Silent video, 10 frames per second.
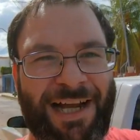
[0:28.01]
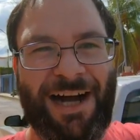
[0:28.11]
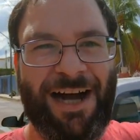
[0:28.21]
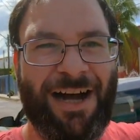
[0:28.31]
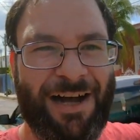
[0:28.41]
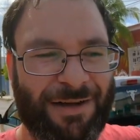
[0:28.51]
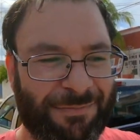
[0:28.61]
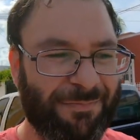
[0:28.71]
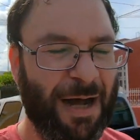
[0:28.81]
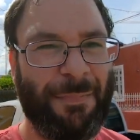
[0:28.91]

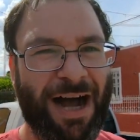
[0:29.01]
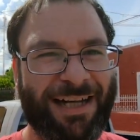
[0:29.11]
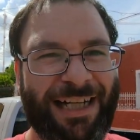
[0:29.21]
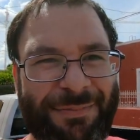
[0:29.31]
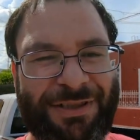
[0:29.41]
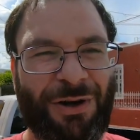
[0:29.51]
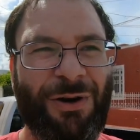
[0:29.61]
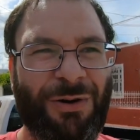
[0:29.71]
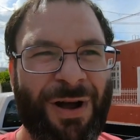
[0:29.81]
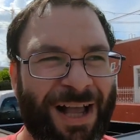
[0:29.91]
um, apocalypse, the
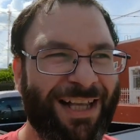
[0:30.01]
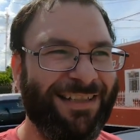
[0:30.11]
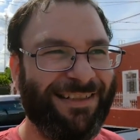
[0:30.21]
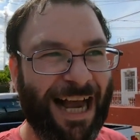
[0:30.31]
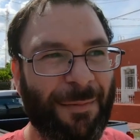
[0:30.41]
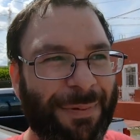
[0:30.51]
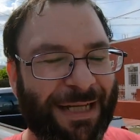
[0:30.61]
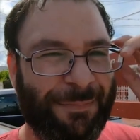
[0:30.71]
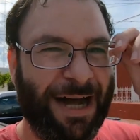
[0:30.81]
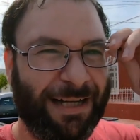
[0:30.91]
whole
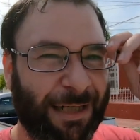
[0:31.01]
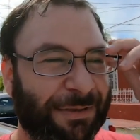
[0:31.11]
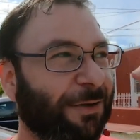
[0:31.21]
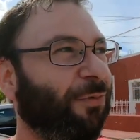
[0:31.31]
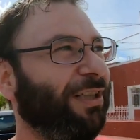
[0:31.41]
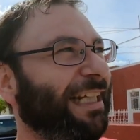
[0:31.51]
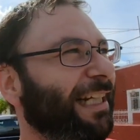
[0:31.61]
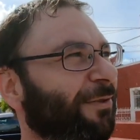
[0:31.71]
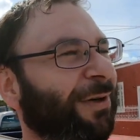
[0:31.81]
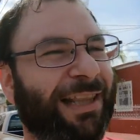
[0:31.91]
zombie apocalypse that we're
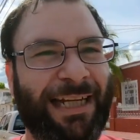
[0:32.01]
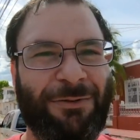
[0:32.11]
dealing with.